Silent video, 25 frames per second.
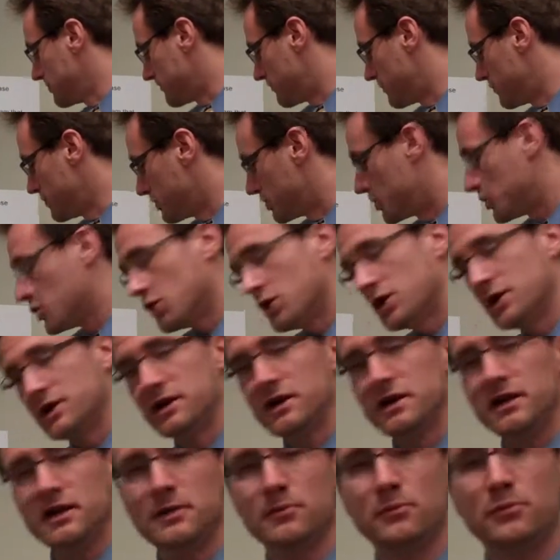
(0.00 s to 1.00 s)
if we
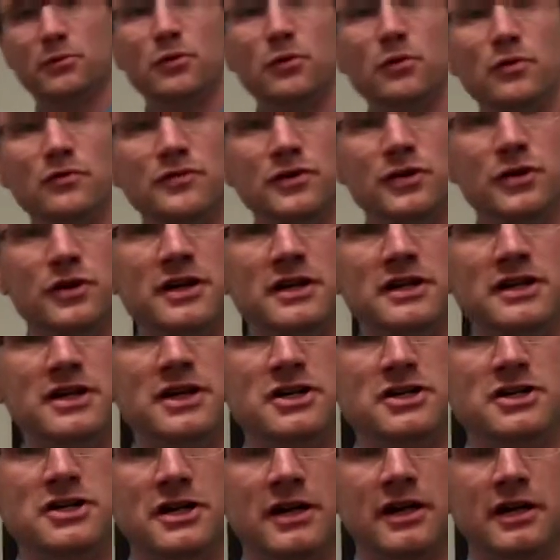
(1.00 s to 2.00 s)
could improve your
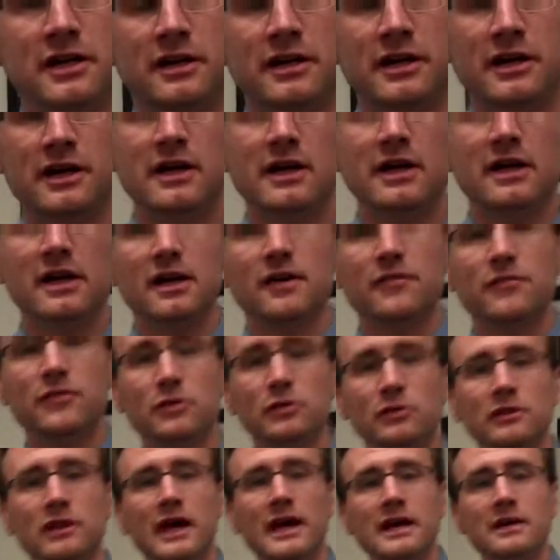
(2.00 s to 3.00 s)
condition? If
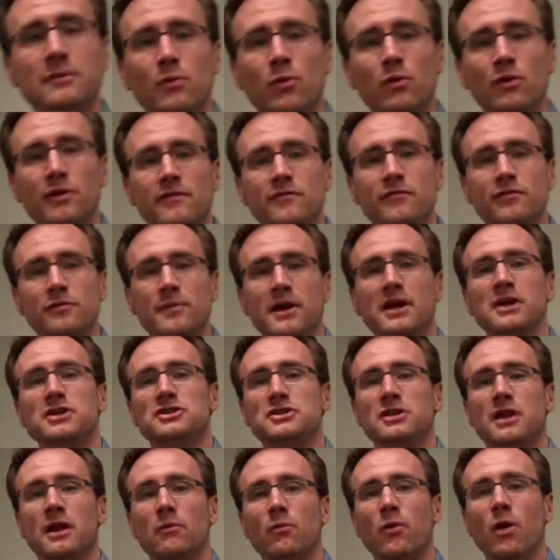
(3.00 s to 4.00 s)
you'd like more
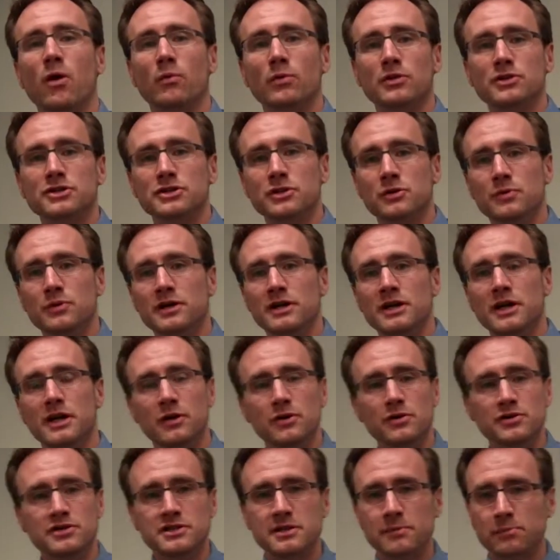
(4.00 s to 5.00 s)
information on what we're doing
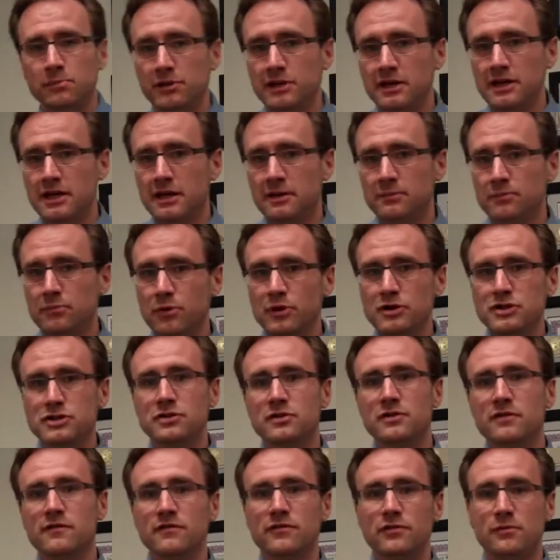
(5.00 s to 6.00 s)
here, simply input
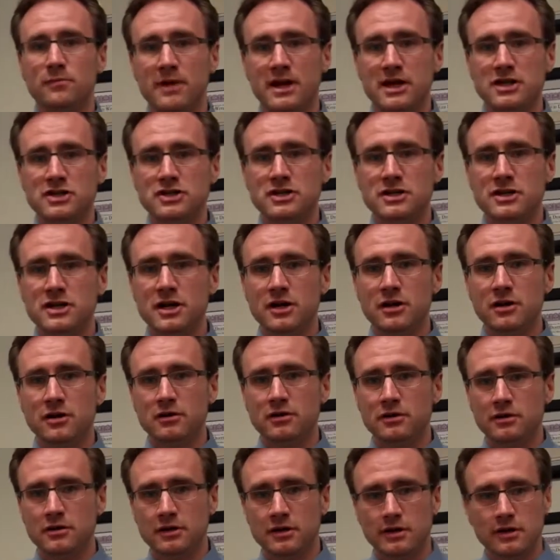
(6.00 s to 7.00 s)
your information
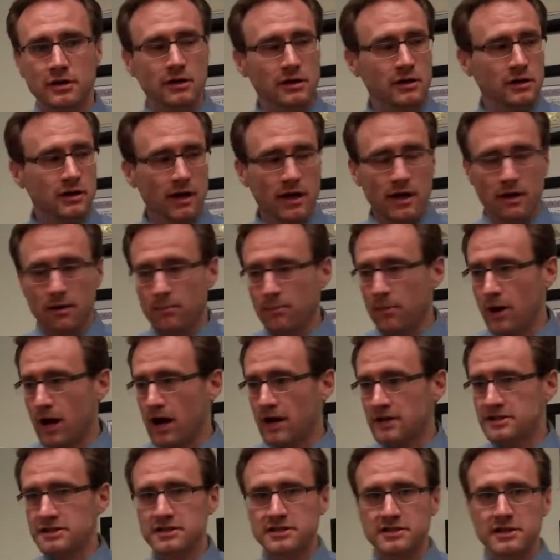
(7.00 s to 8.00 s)
here in a
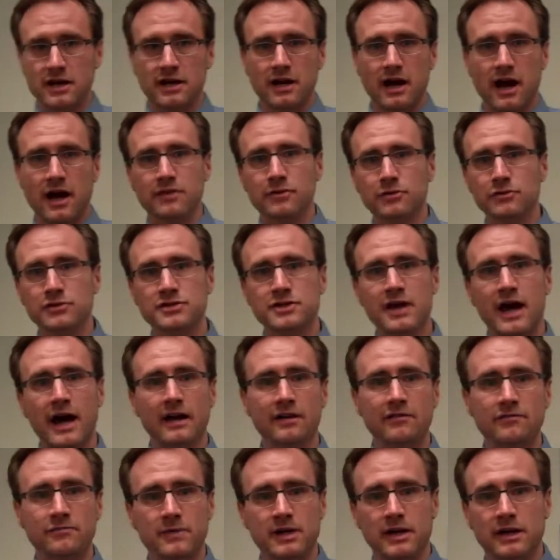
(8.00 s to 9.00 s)
box that's on either
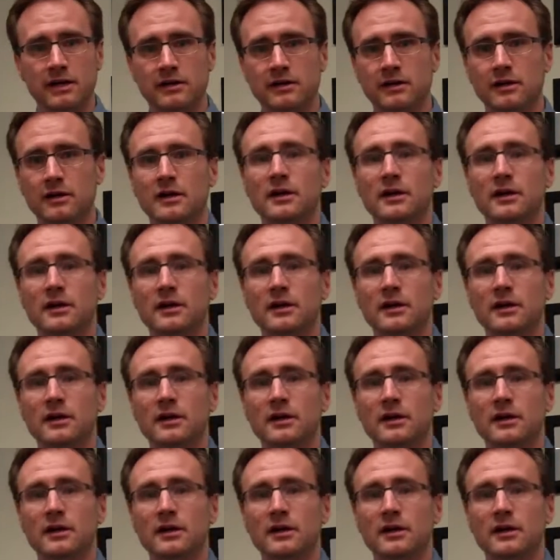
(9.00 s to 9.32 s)
side of me,